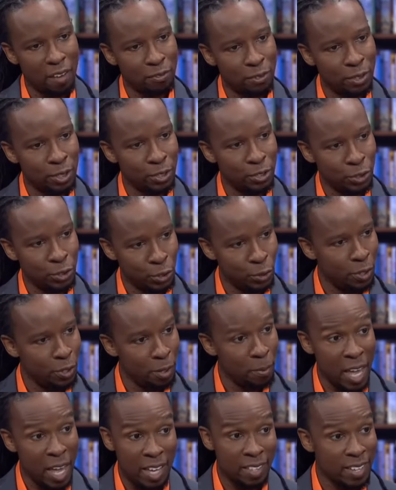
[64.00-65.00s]
have to
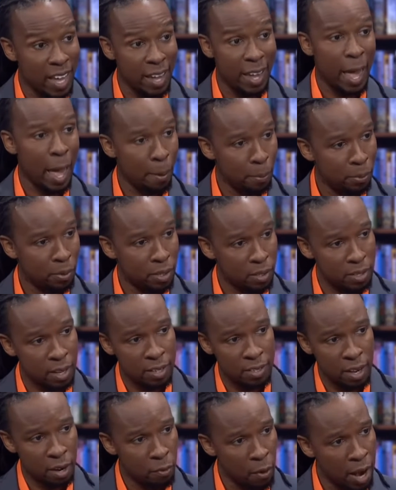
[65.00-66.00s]
truly be anti-capitalist,
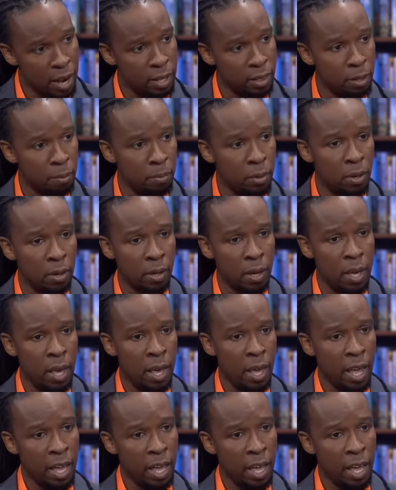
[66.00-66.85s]
as I write in the book.